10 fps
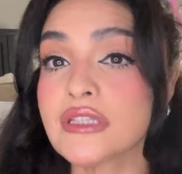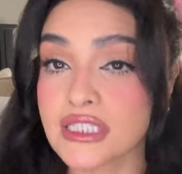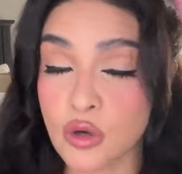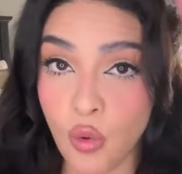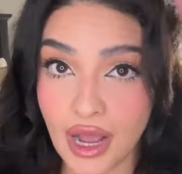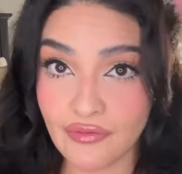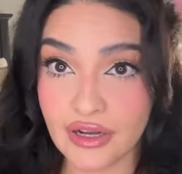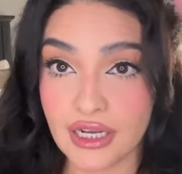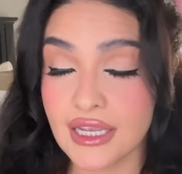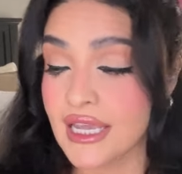is
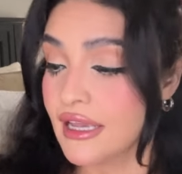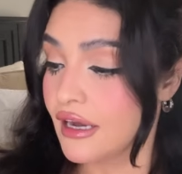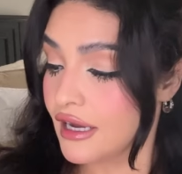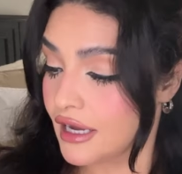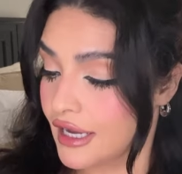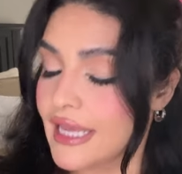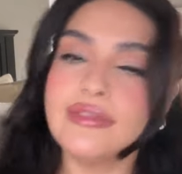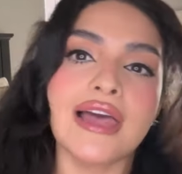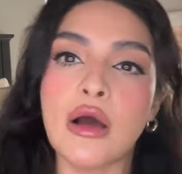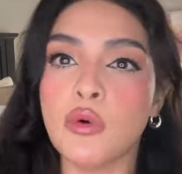Guava,
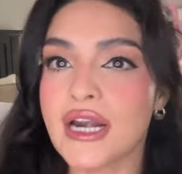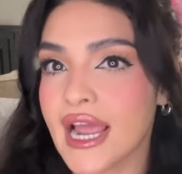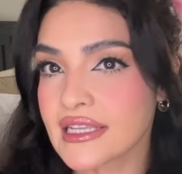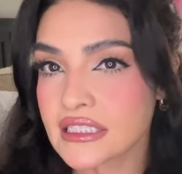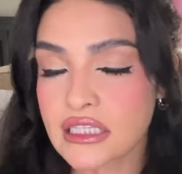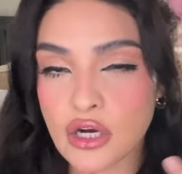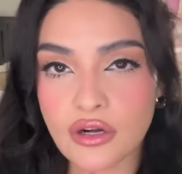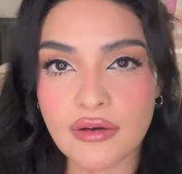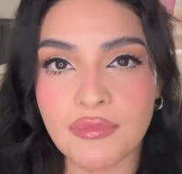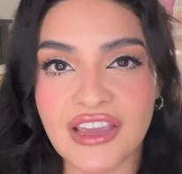and that one has
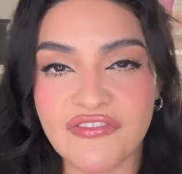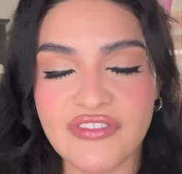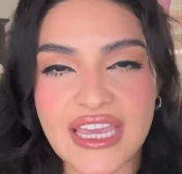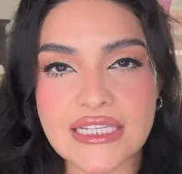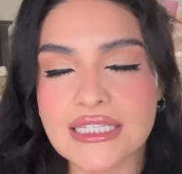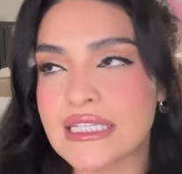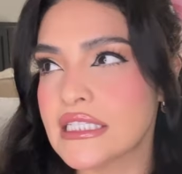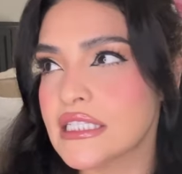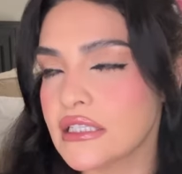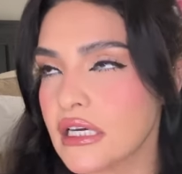cleared up my face in
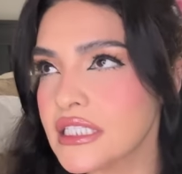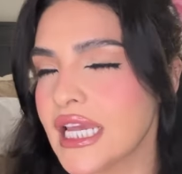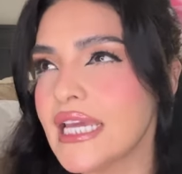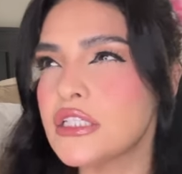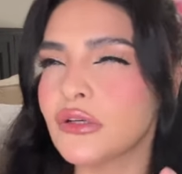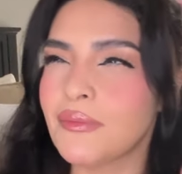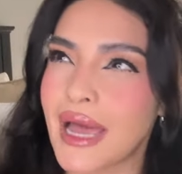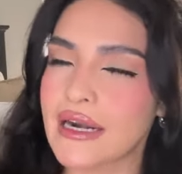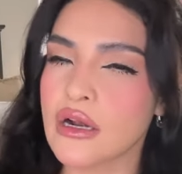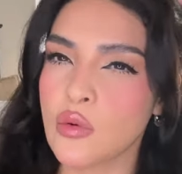such a
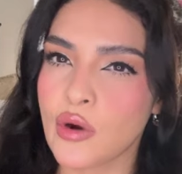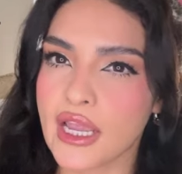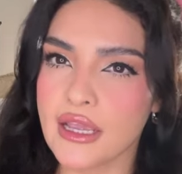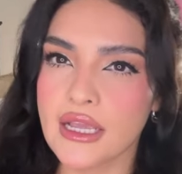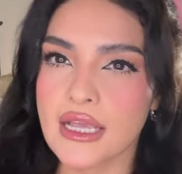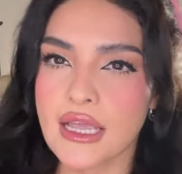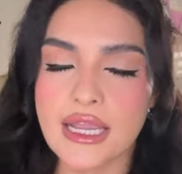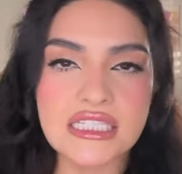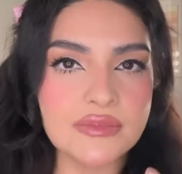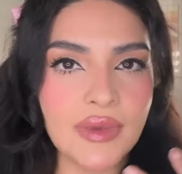dramatic way.
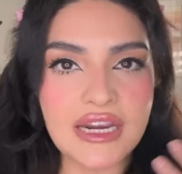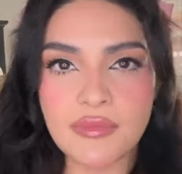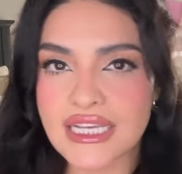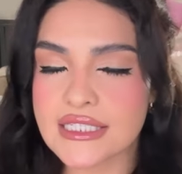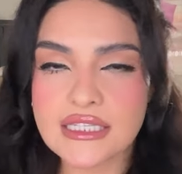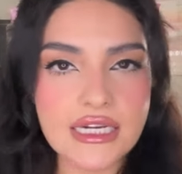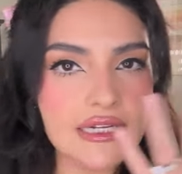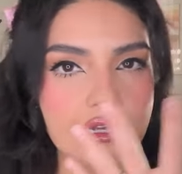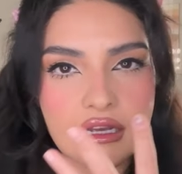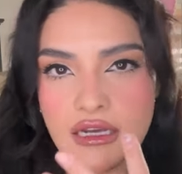It's made my skin
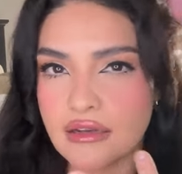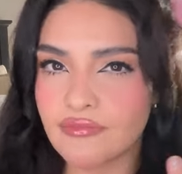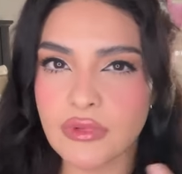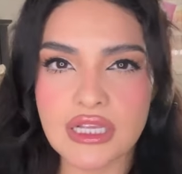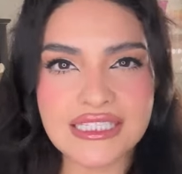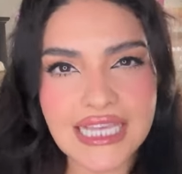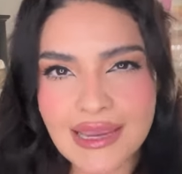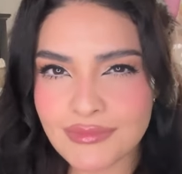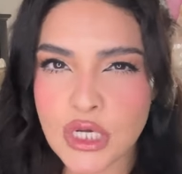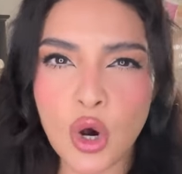a
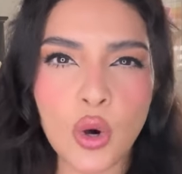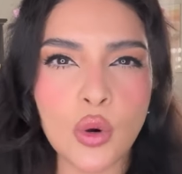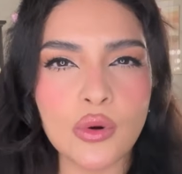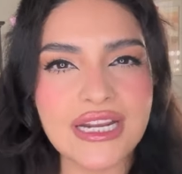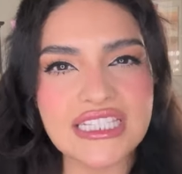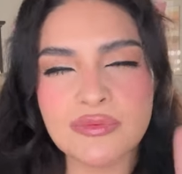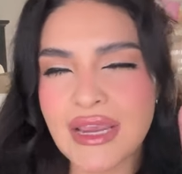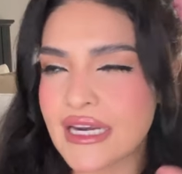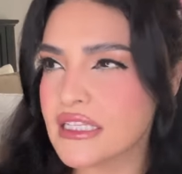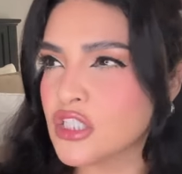same tone. It's
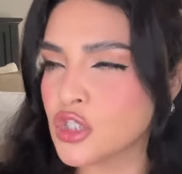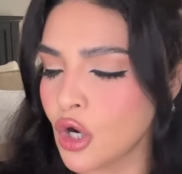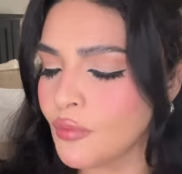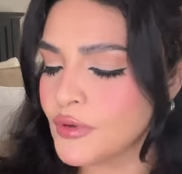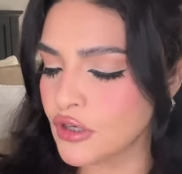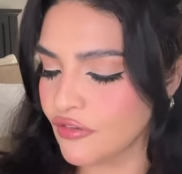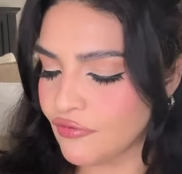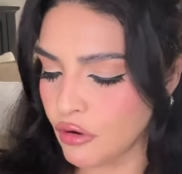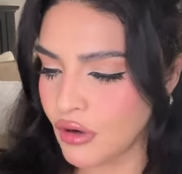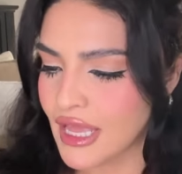made it so
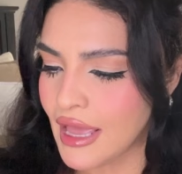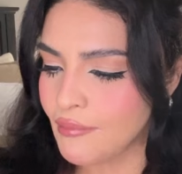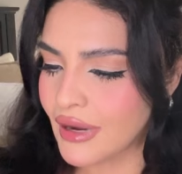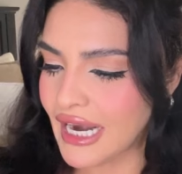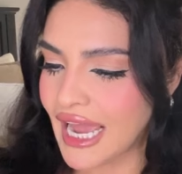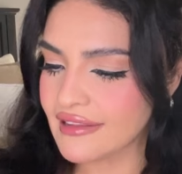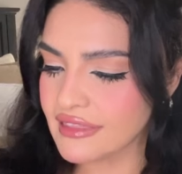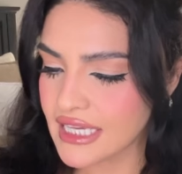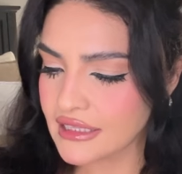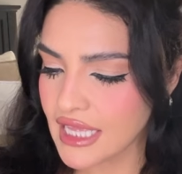beautiful. But I
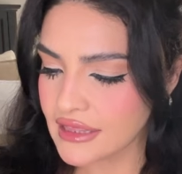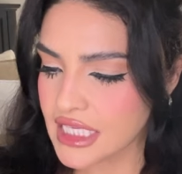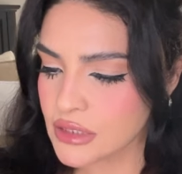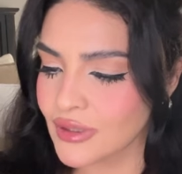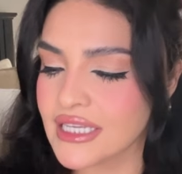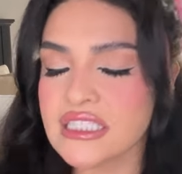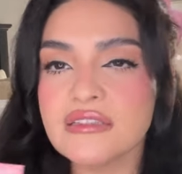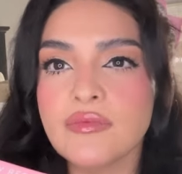think that this one is